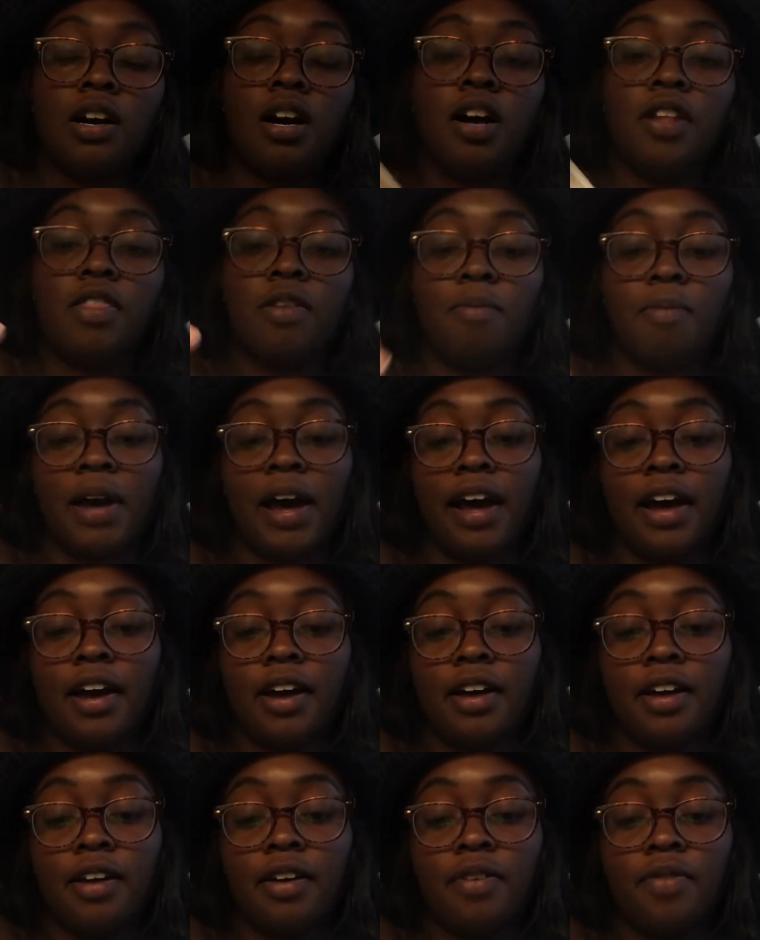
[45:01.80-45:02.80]
on the
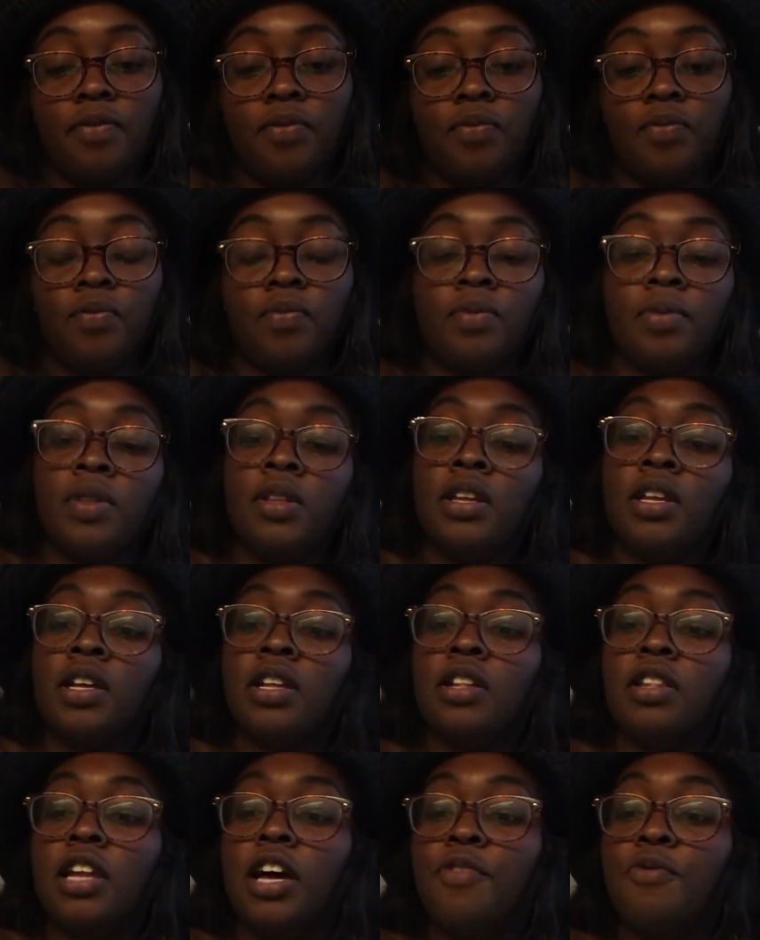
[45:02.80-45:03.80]
back.
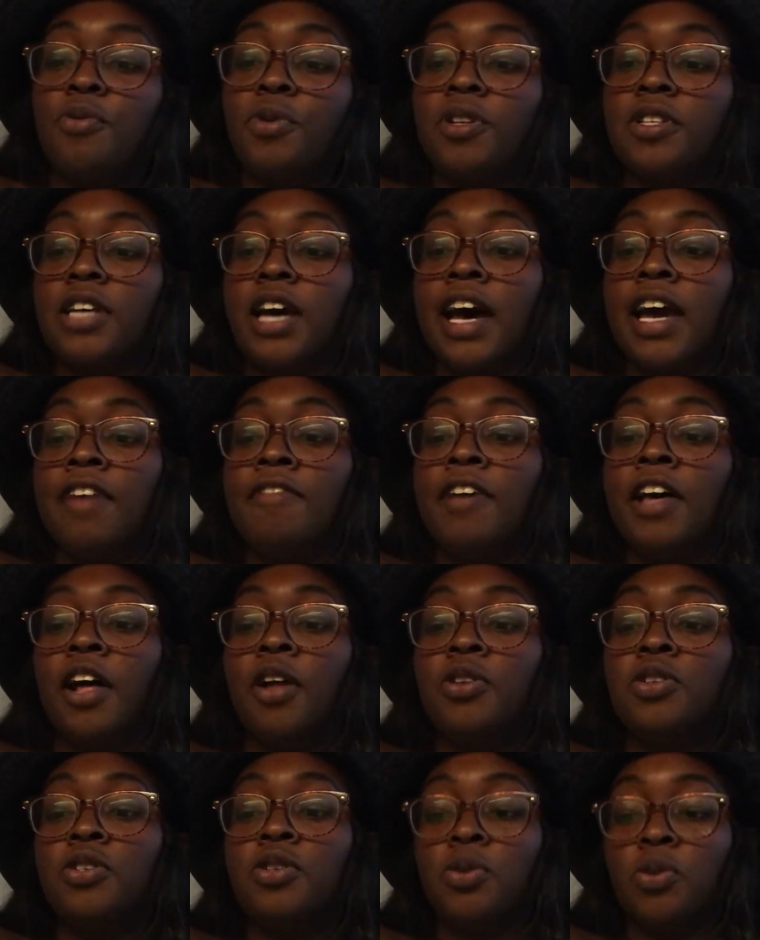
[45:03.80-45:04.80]
Love will die if
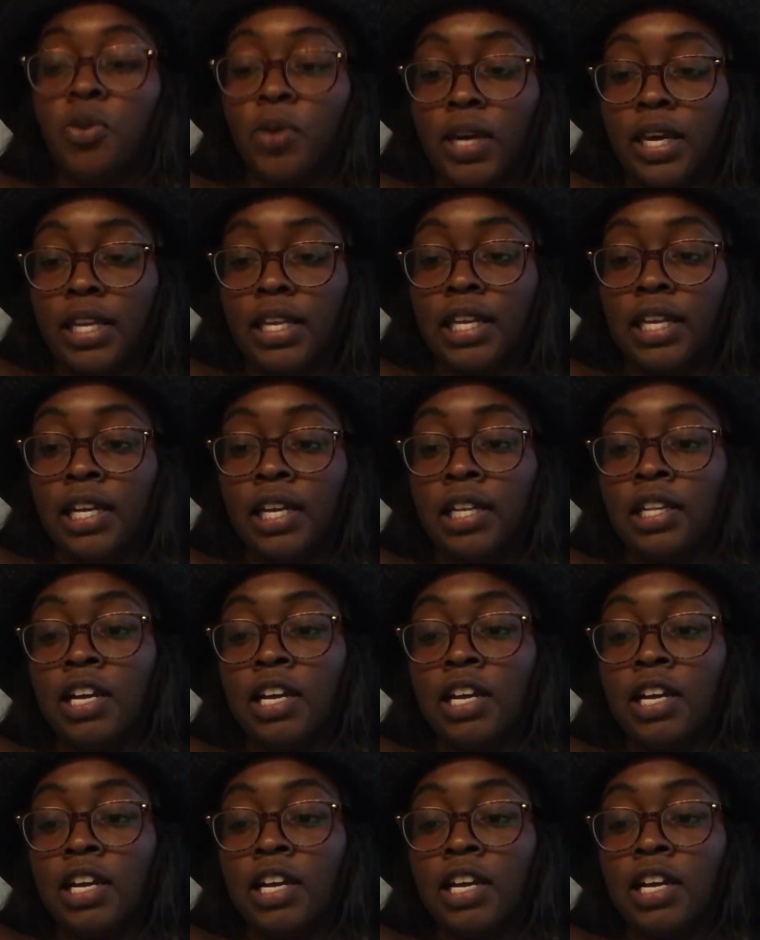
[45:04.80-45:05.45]
held too quickly.